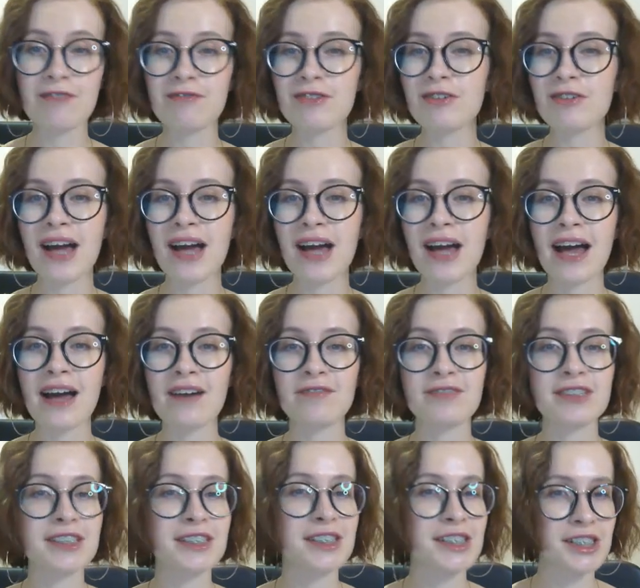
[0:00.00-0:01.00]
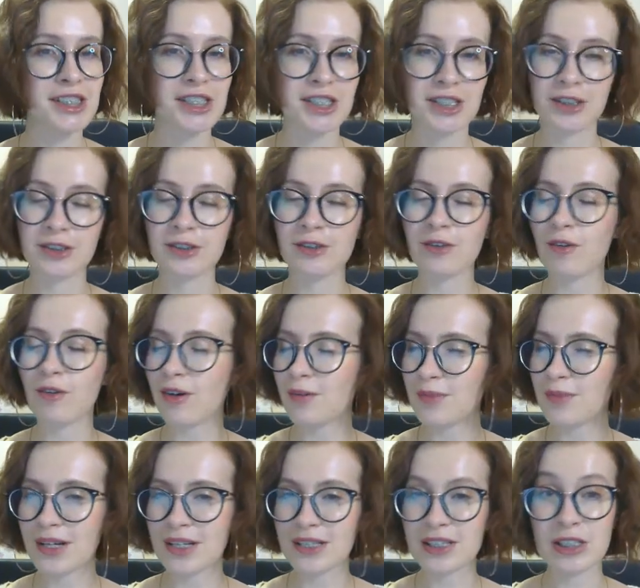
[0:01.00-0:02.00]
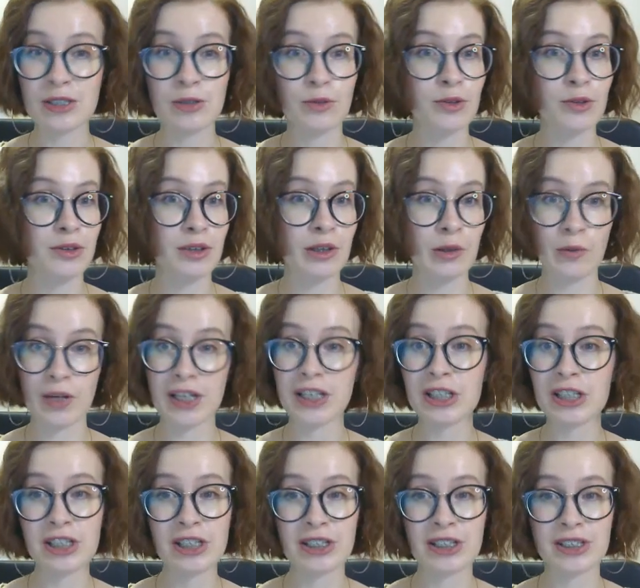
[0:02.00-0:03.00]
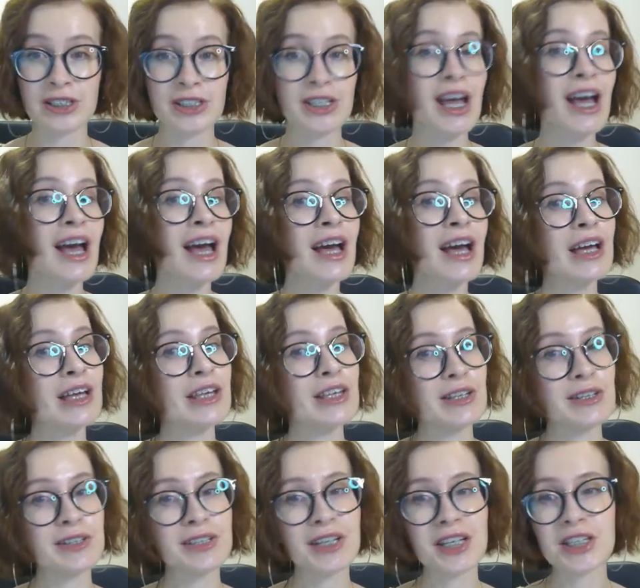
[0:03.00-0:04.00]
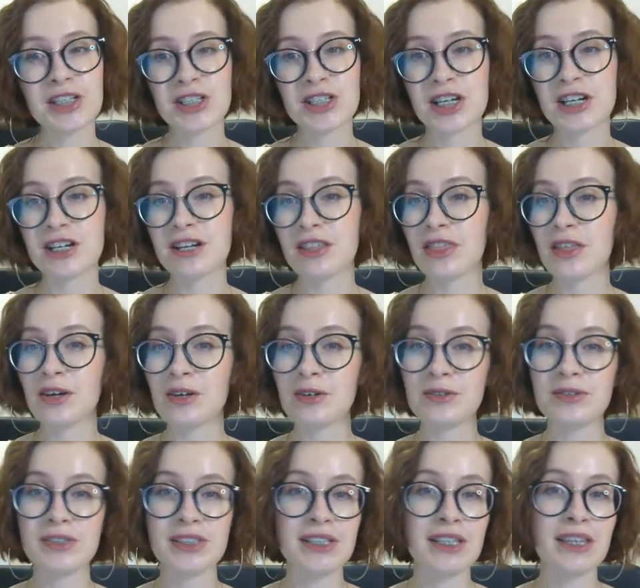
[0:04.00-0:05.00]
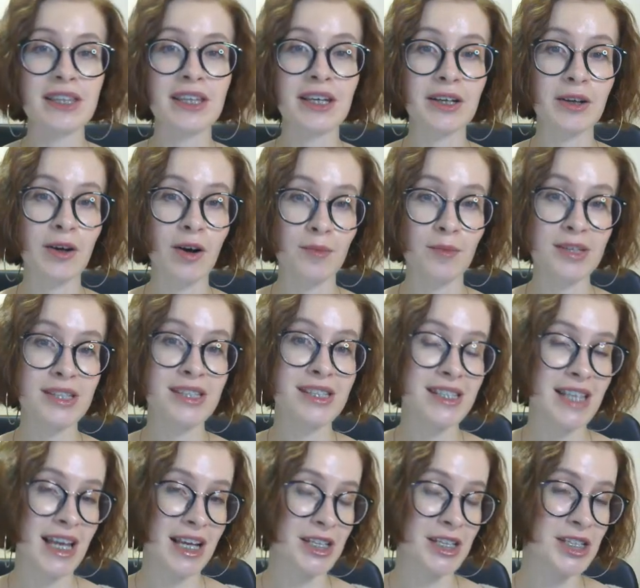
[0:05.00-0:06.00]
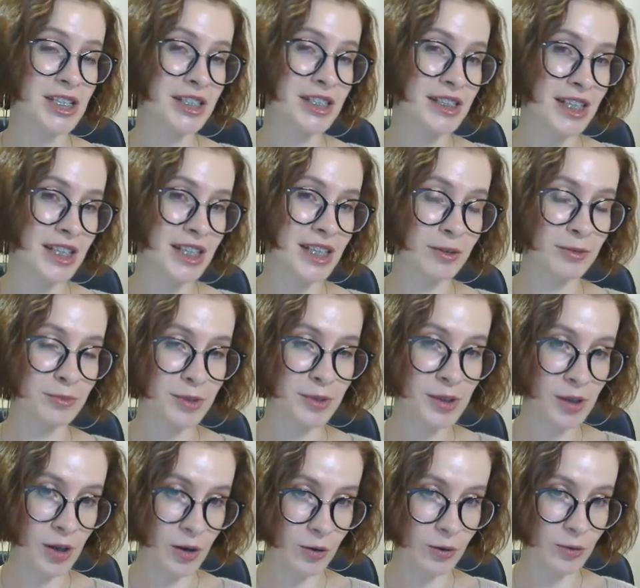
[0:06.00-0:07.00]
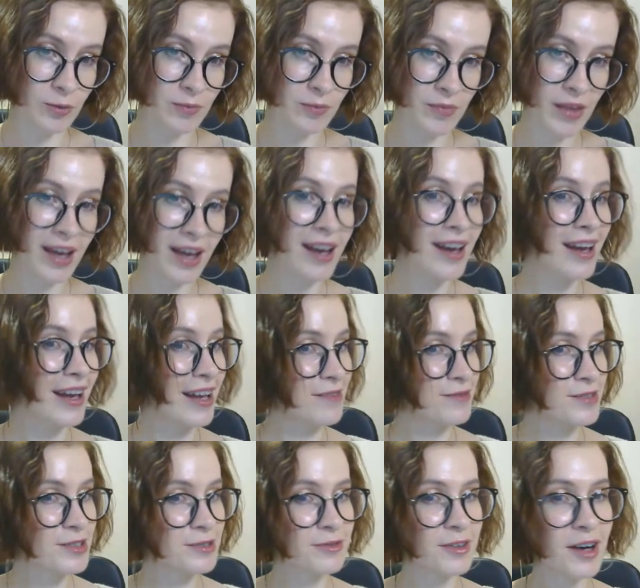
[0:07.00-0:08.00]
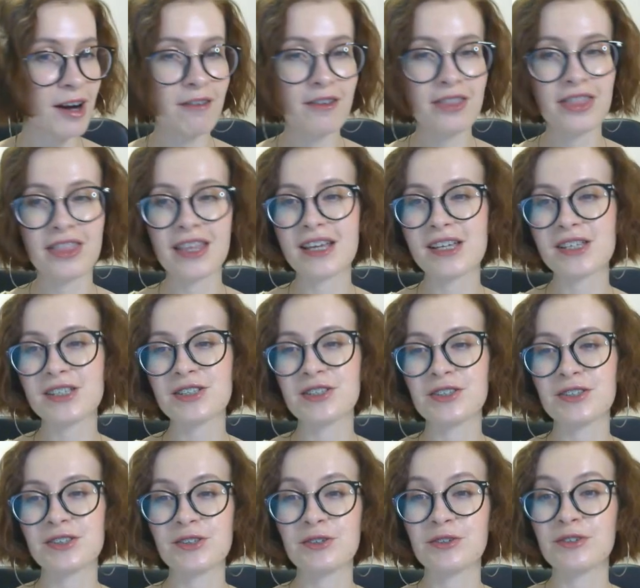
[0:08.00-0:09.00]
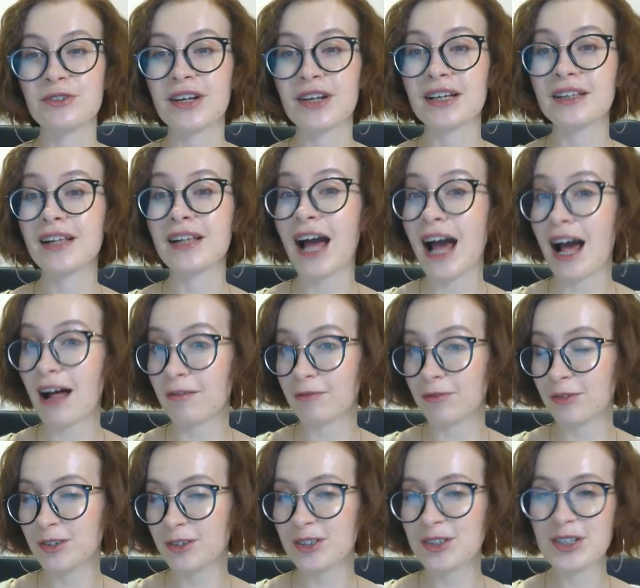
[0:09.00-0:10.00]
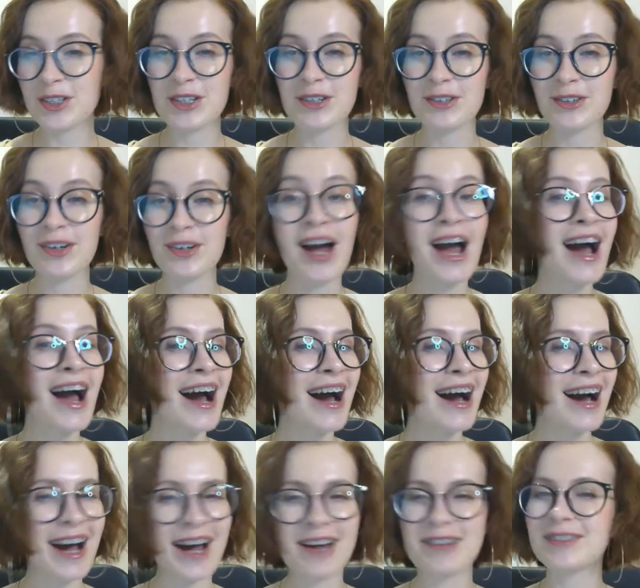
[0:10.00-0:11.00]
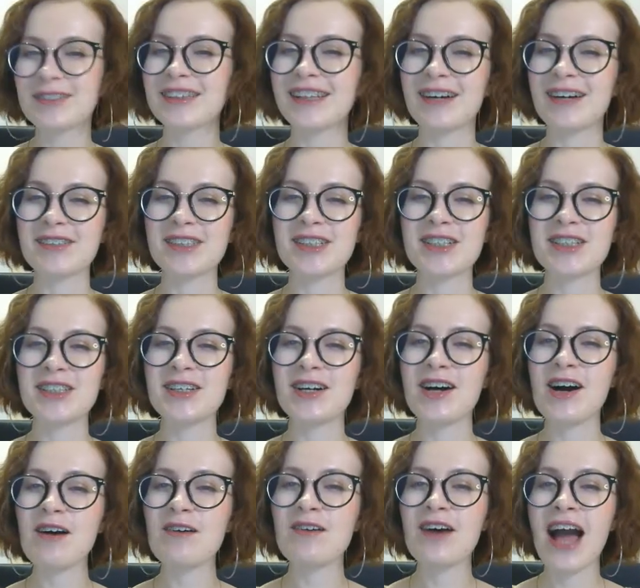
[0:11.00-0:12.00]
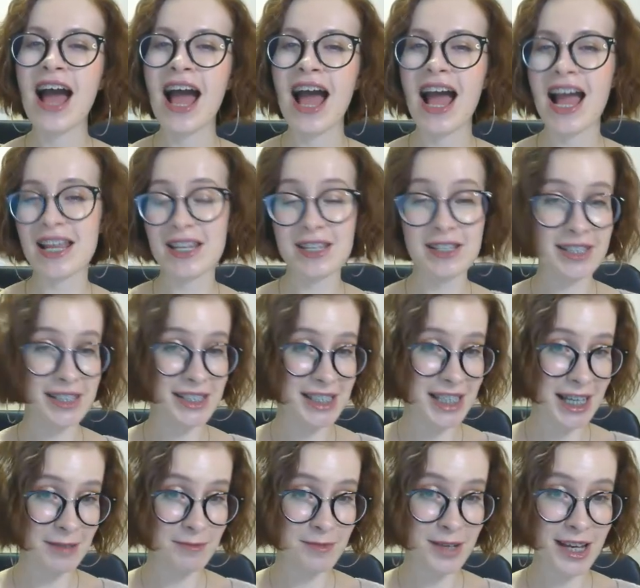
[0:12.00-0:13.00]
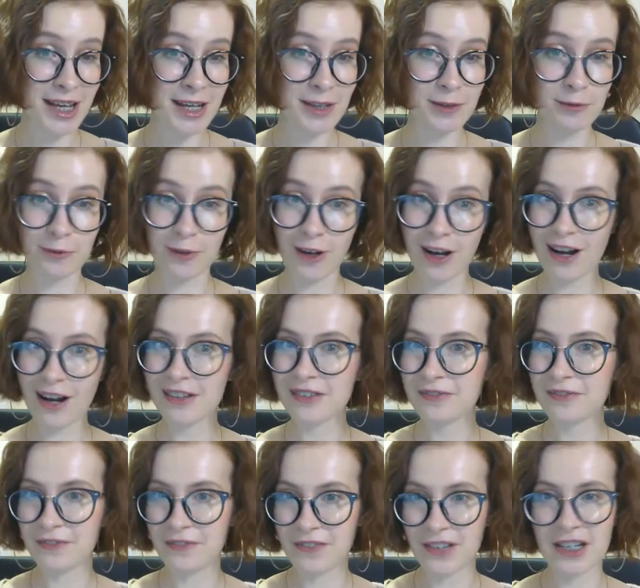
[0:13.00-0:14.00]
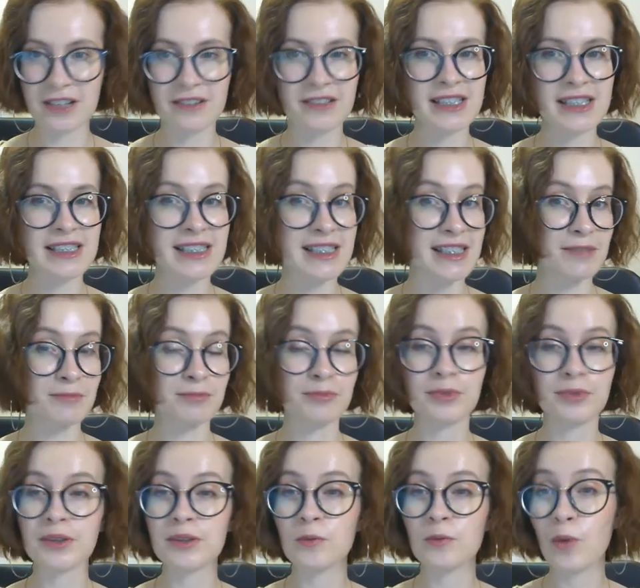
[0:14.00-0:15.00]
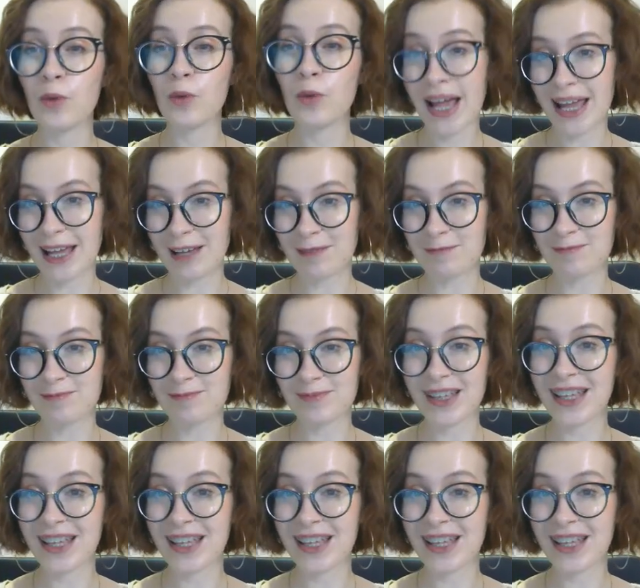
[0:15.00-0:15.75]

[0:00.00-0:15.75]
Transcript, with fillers: if you have additional comments or questions, you can share those in the comments section down below. If you found this tutorial helpful to you, I would love to know, and you can tell me in one very simple way.